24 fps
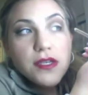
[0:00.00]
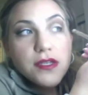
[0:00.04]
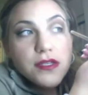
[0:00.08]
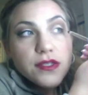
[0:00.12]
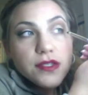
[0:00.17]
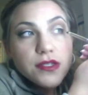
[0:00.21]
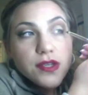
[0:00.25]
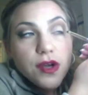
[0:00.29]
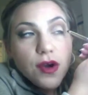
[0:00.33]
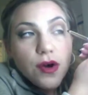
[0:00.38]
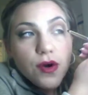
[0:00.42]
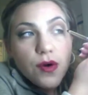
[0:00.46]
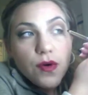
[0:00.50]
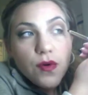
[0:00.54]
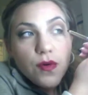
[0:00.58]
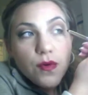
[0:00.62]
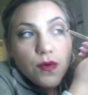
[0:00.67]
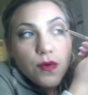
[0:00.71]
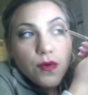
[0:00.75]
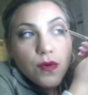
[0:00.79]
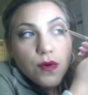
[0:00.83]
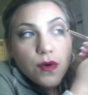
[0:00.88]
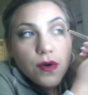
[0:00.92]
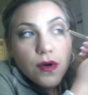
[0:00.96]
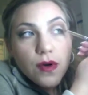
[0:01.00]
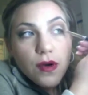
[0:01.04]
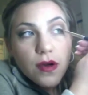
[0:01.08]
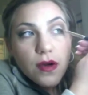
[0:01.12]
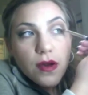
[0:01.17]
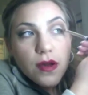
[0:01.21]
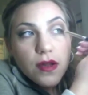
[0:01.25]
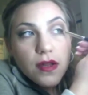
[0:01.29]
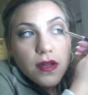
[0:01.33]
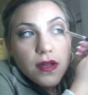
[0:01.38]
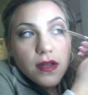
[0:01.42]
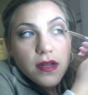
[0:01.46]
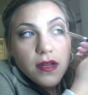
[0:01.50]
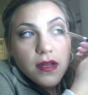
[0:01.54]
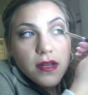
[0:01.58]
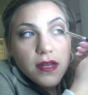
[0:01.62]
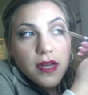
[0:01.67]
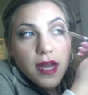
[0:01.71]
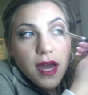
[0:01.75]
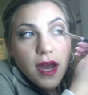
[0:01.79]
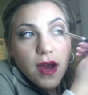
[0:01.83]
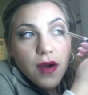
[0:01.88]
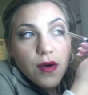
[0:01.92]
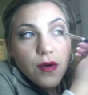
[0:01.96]
So
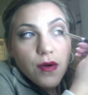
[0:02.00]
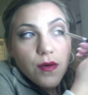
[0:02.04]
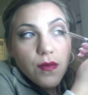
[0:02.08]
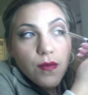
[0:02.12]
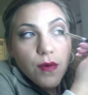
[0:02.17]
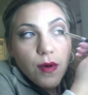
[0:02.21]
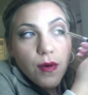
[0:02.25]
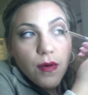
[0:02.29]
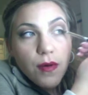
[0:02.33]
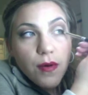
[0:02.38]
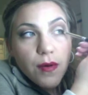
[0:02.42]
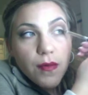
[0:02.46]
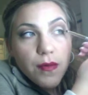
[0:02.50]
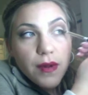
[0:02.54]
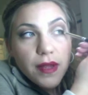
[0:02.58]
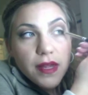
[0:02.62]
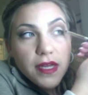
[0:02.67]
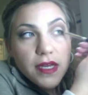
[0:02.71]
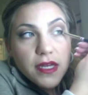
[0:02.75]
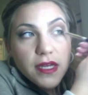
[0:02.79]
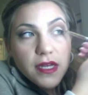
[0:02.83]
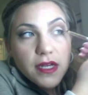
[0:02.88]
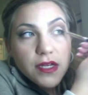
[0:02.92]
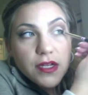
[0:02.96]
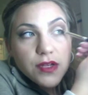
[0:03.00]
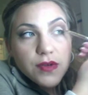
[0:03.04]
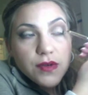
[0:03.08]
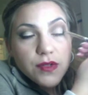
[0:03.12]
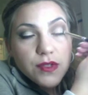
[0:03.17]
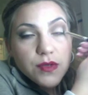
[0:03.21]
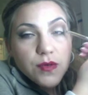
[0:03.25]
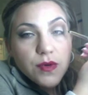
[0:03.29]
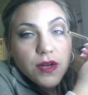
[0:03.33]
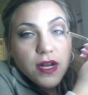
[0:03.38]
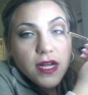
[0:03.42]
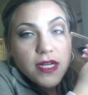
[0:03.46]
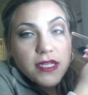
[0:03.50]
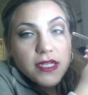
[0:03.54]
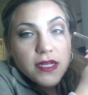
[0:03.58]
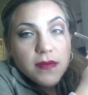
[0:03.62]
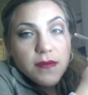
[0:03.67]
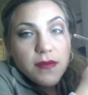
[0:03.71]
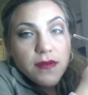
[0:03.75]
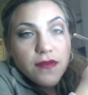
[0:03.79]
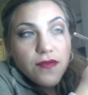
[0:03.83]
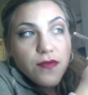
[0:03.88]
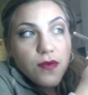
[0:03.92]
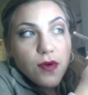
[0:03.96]
now what we're really going to do is what I
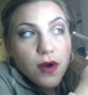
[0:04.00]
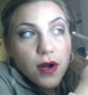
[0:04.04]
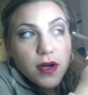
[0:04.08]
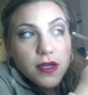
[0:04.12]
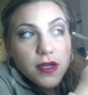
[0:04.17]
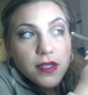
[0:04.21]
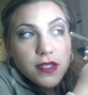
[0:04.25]
did before,